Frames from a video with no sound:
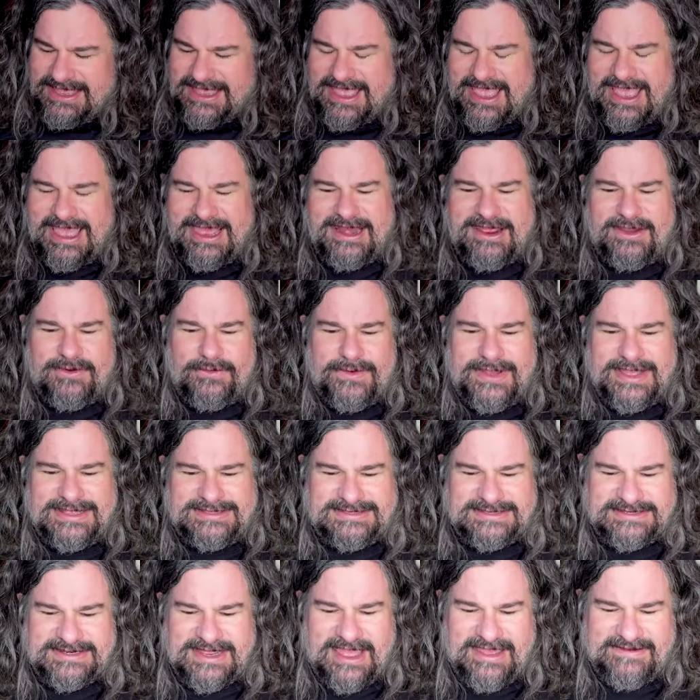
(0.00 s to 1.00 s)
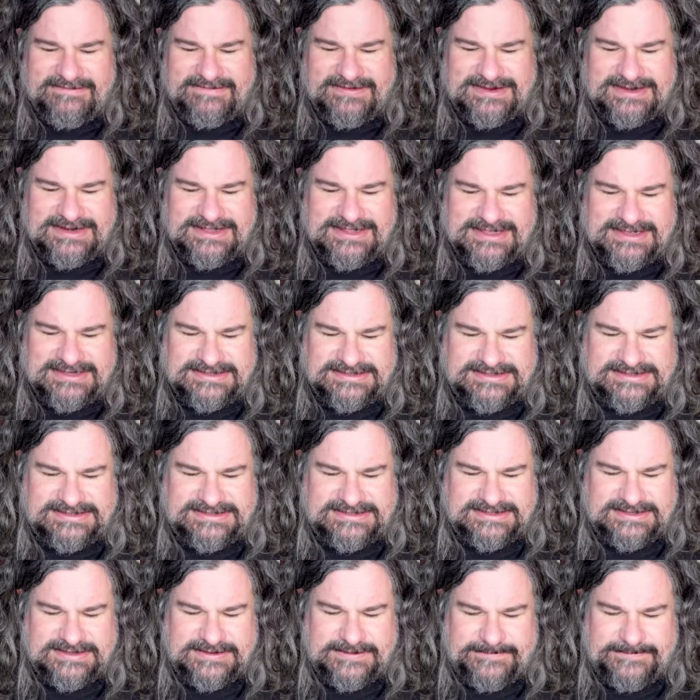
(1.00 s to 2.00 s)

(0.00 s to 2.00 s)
Cannot wait to dive into this.